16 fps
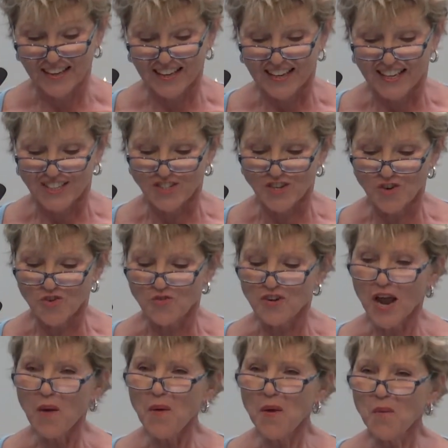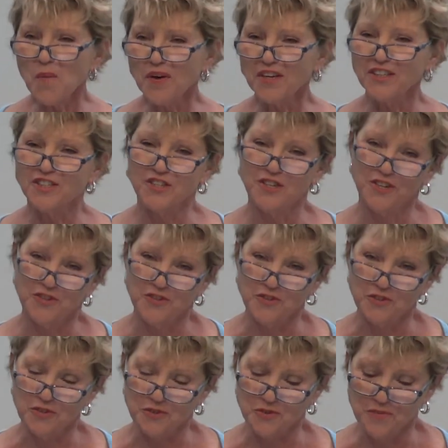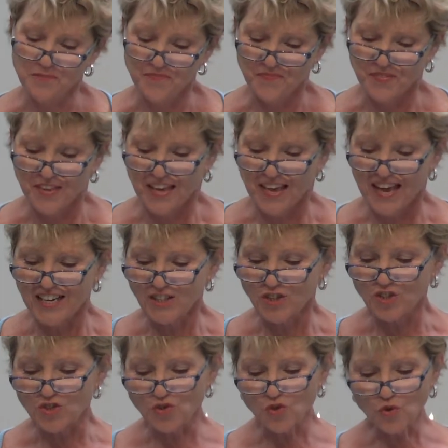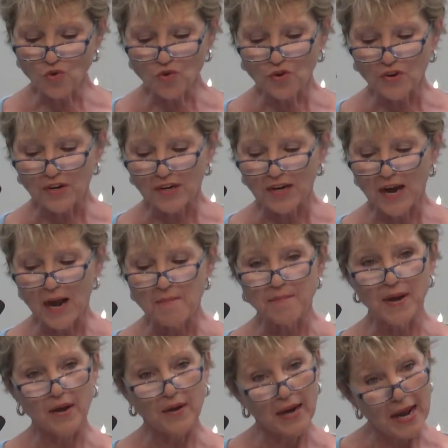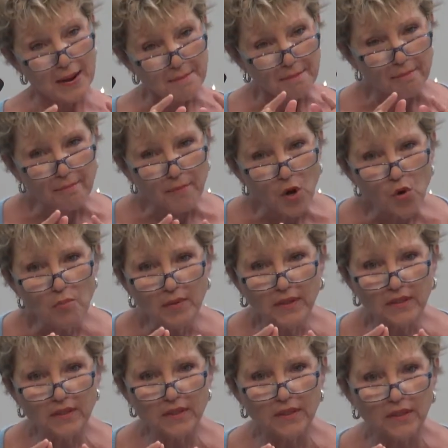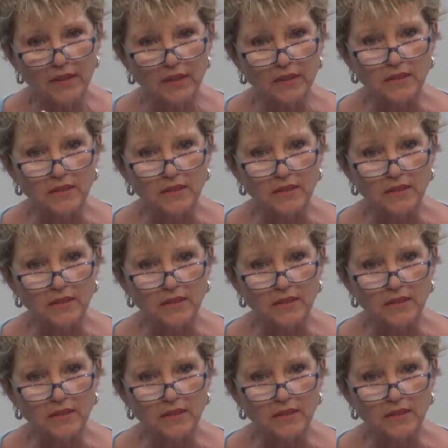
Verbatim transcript: So now I want to tell you a story about a moment in